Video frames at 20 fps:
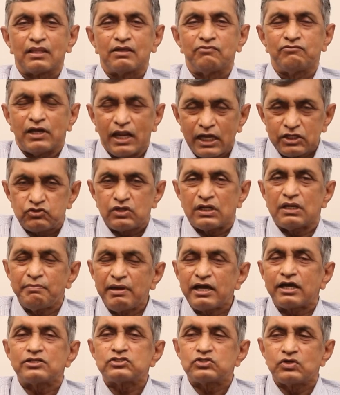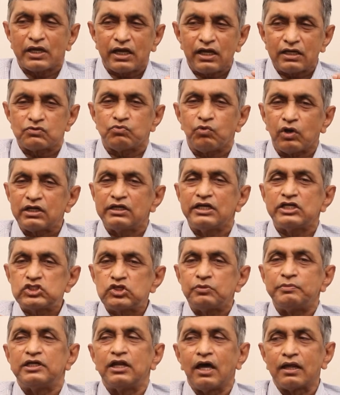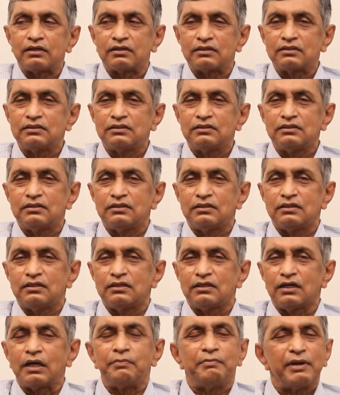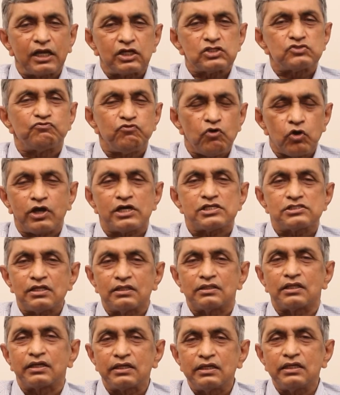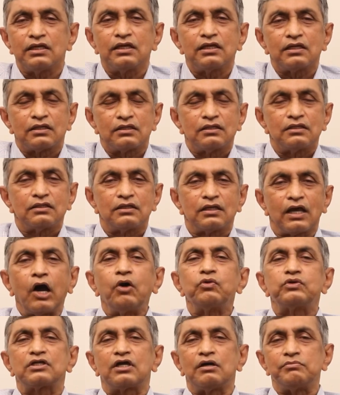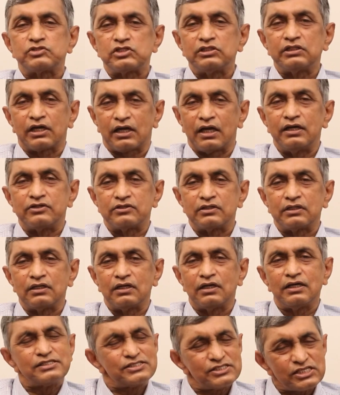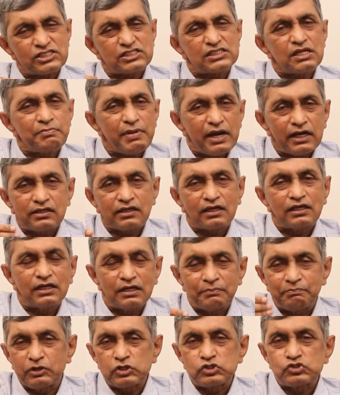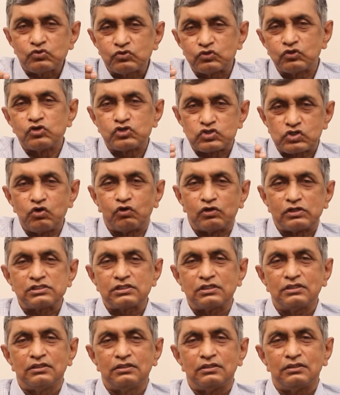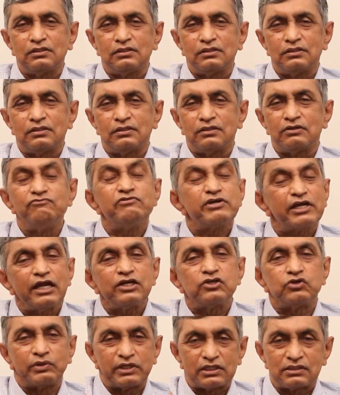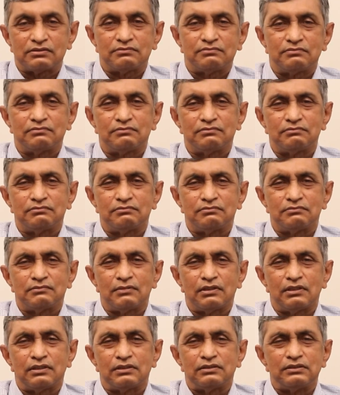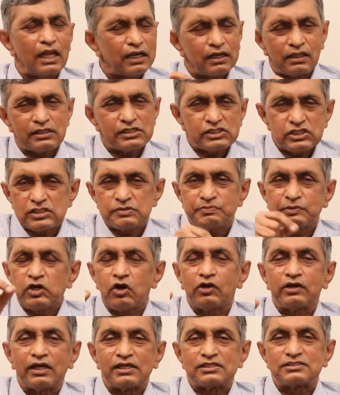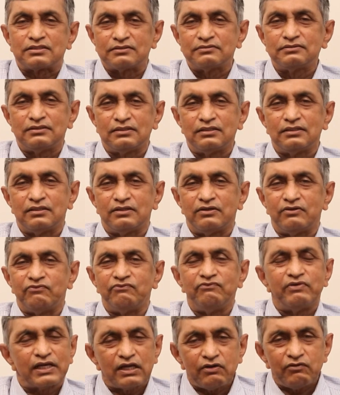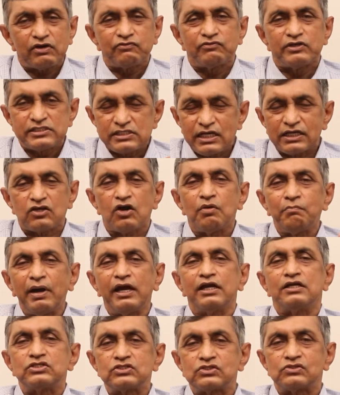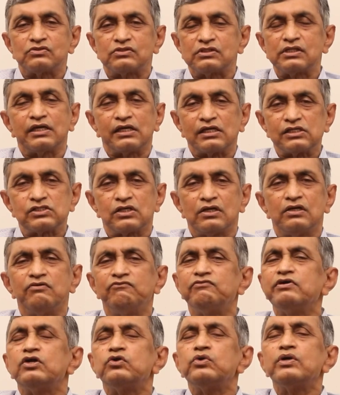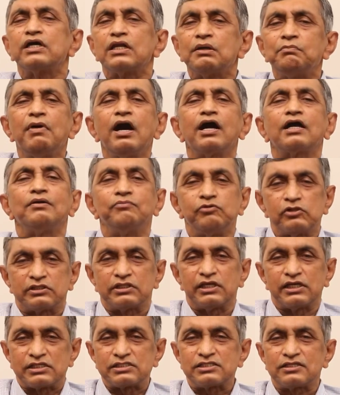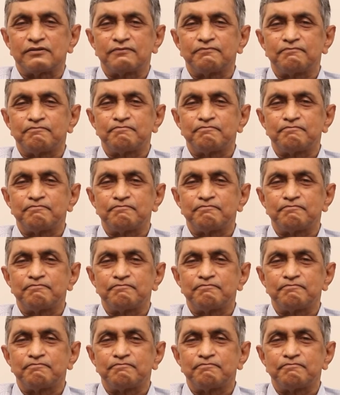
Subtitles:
will actually make us look at what needs to be done and make us focus on the key outcomes in the country and systematically pursue those goals. We can do it. None of this is beyond us. Wherever we set our minds to things, we are doing remarkable things.